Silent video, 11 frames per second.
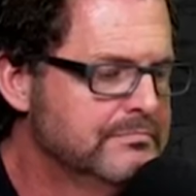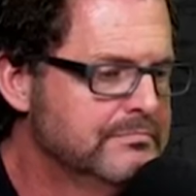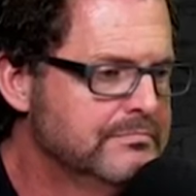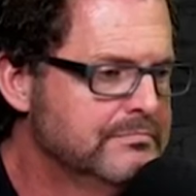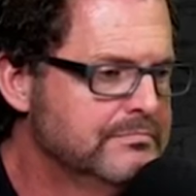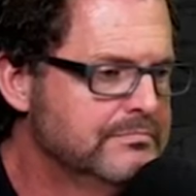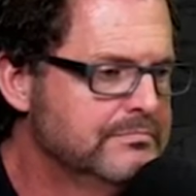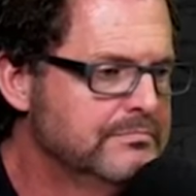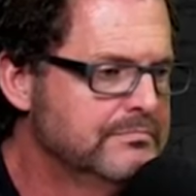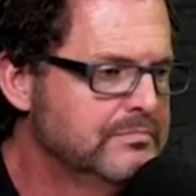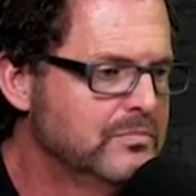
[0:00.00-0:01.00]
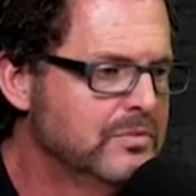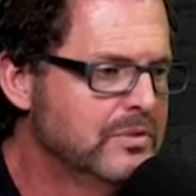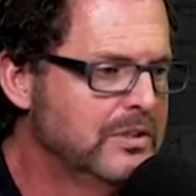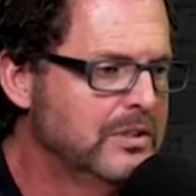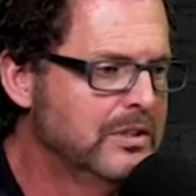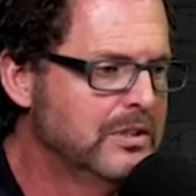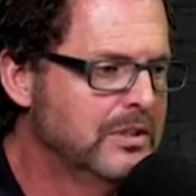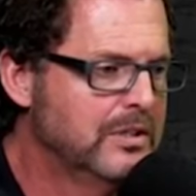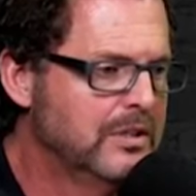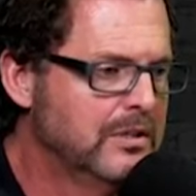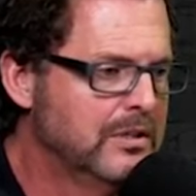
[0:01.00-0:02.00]

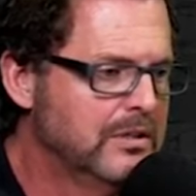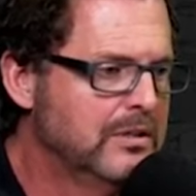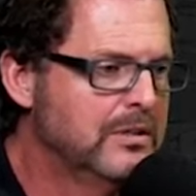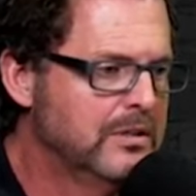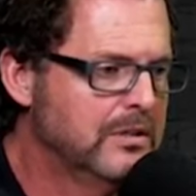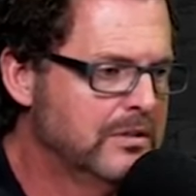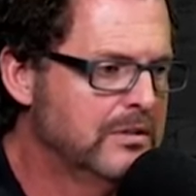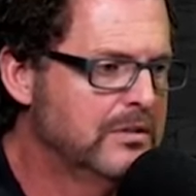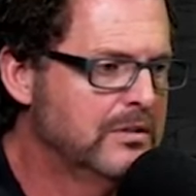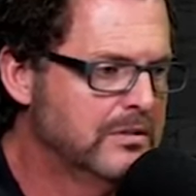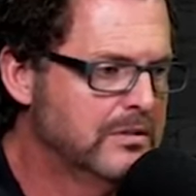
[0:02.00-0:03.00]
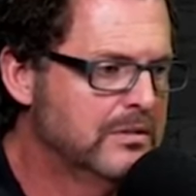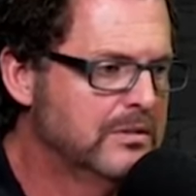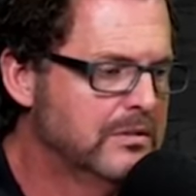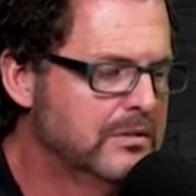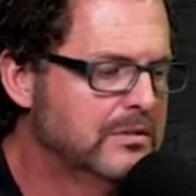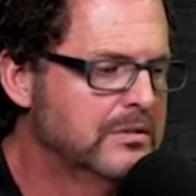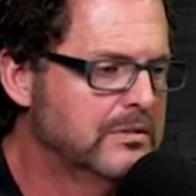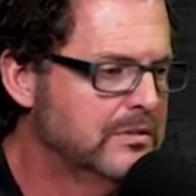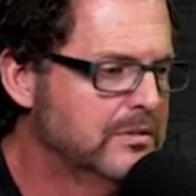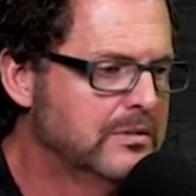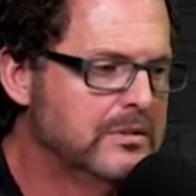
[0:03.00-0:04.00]

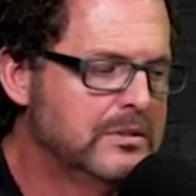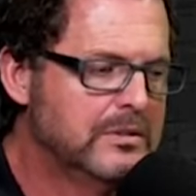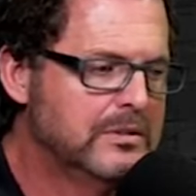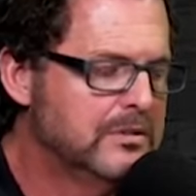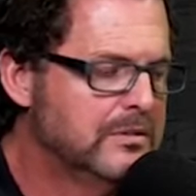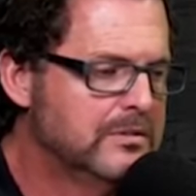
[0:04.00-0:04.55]
(not speaking)